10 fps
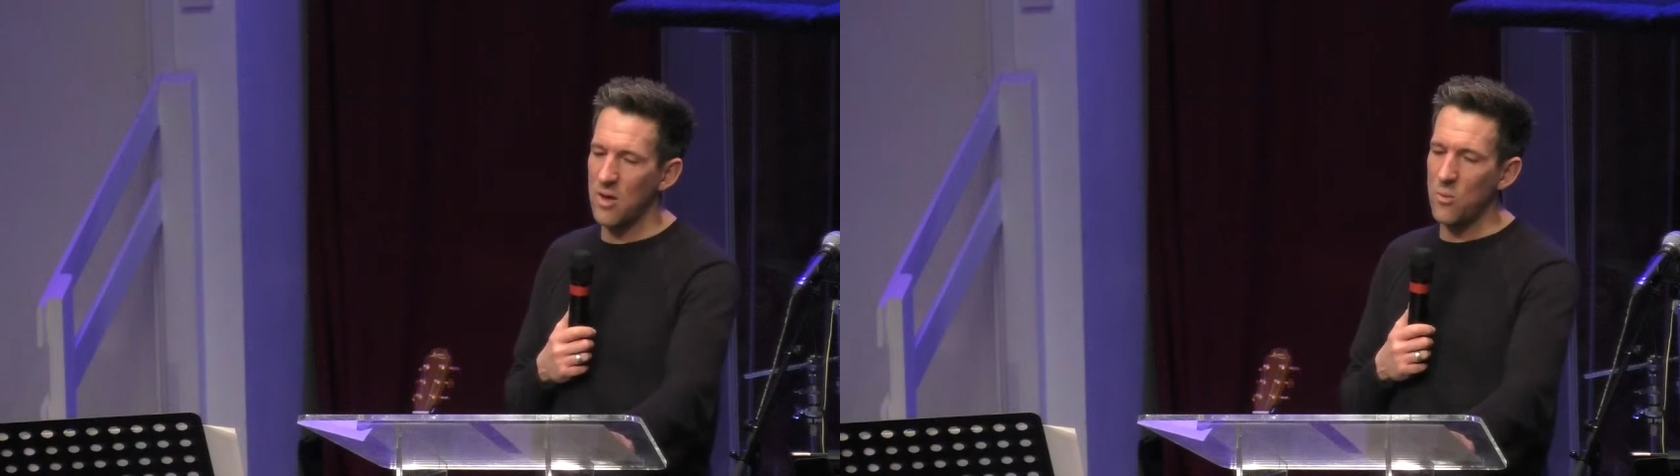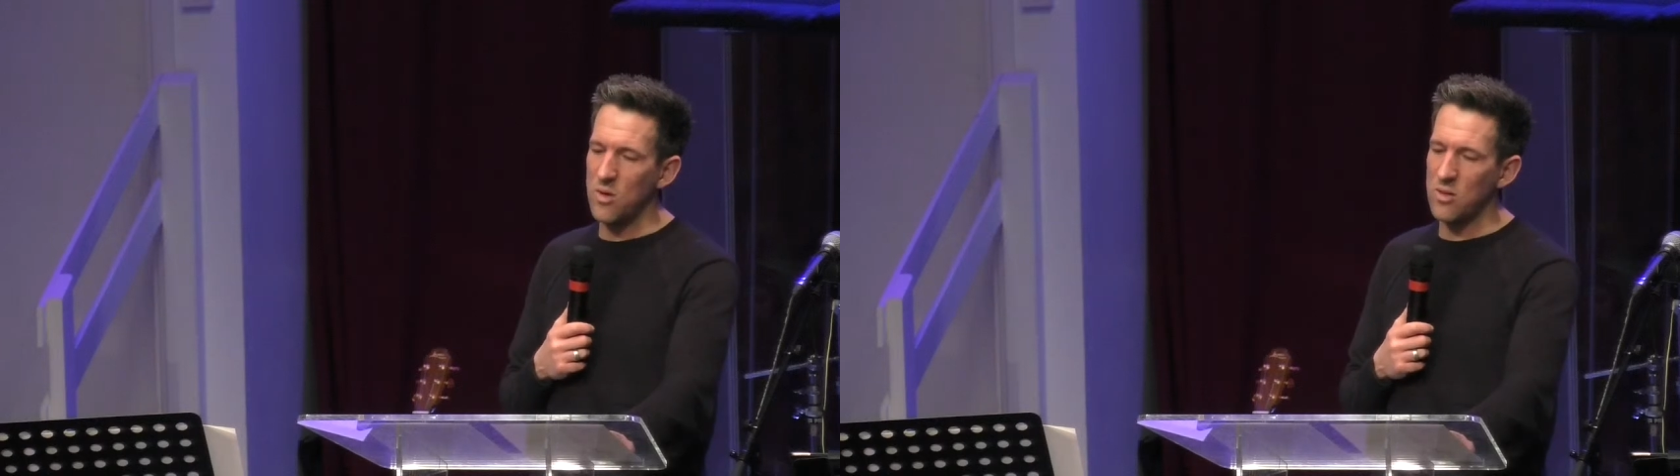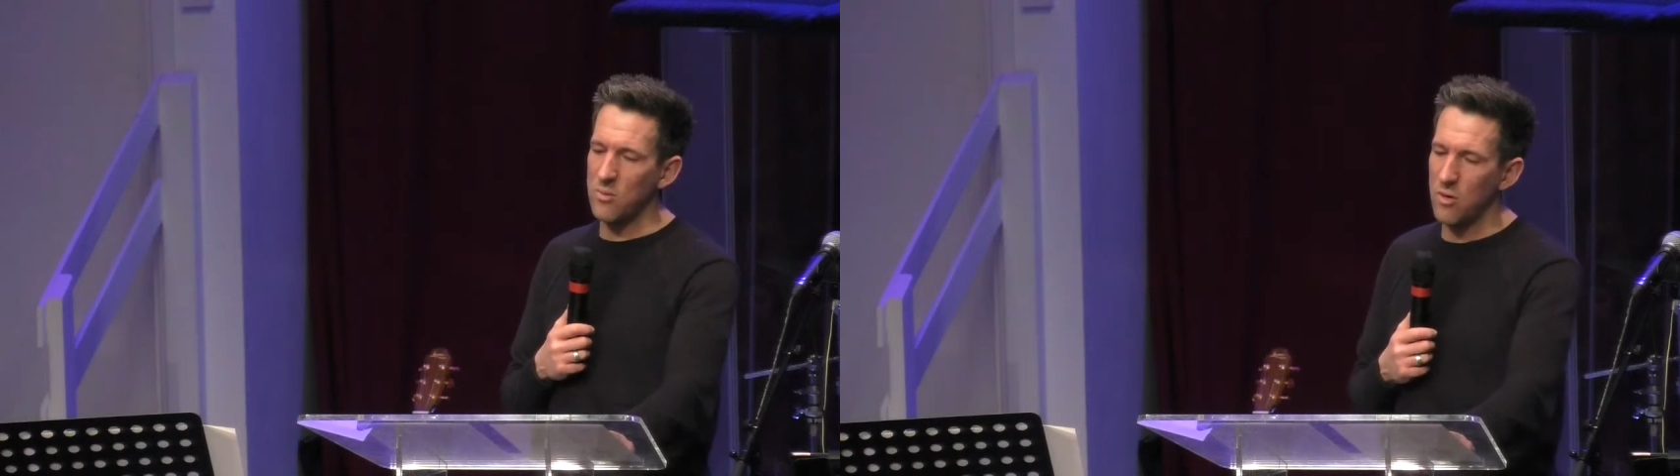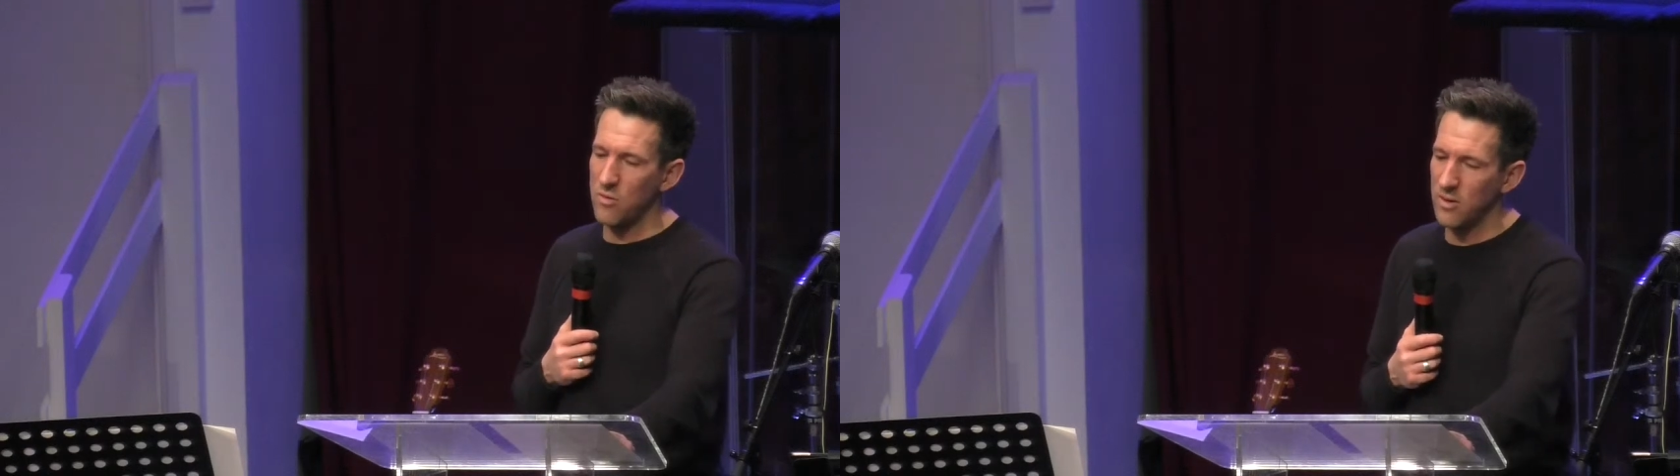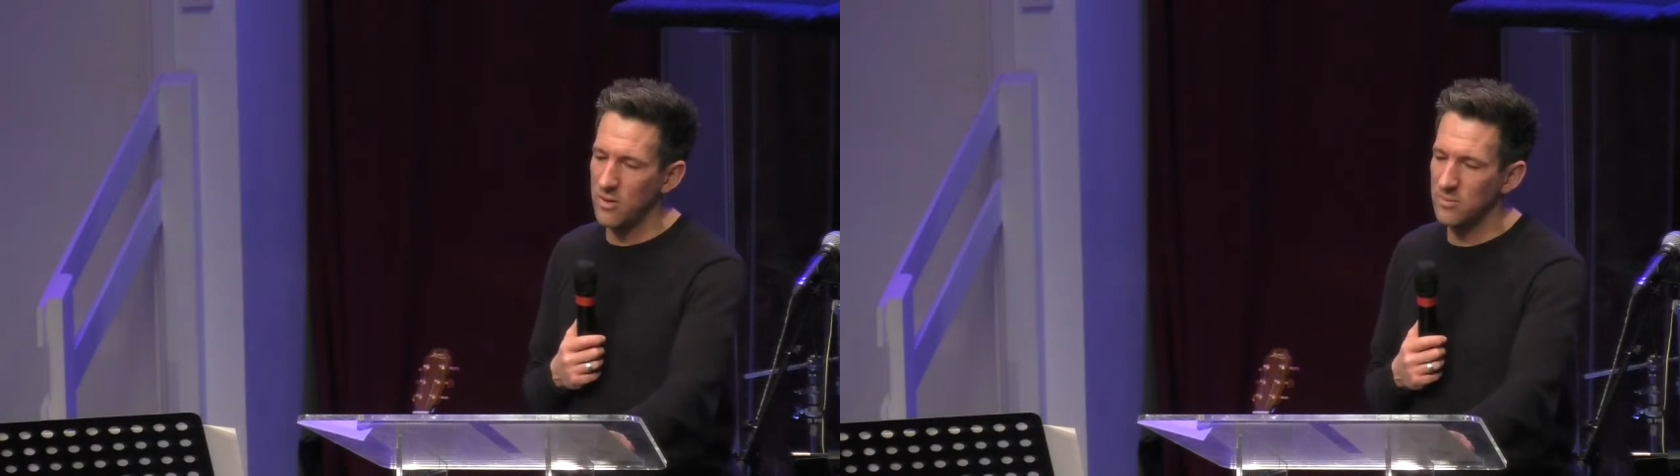and win them
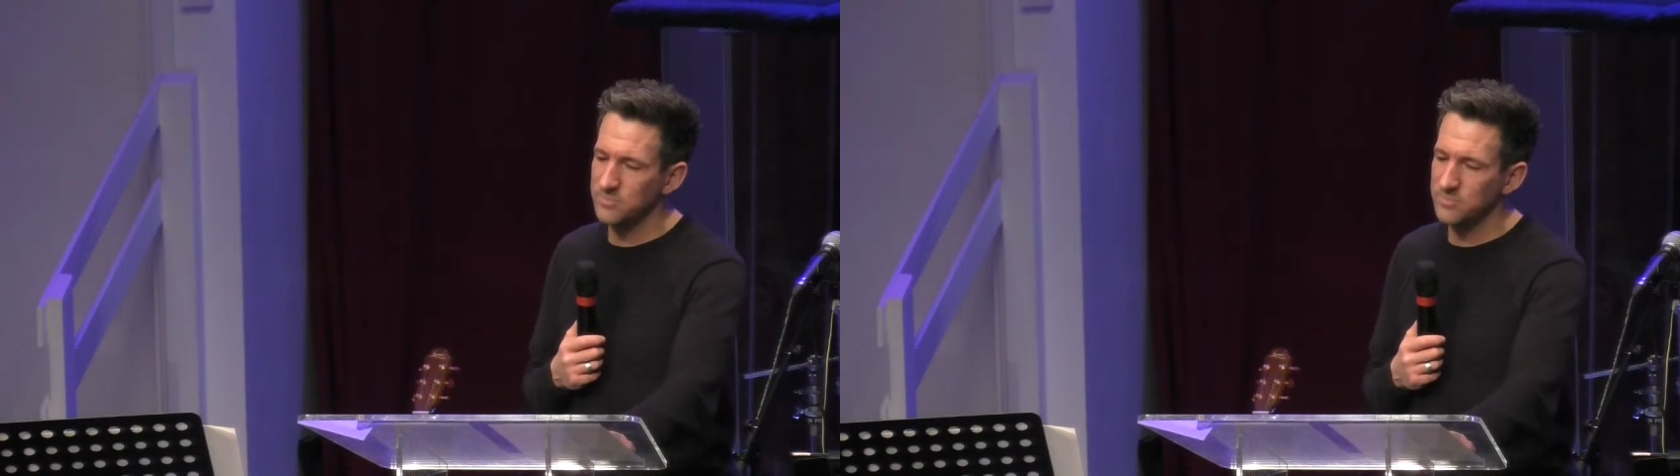over.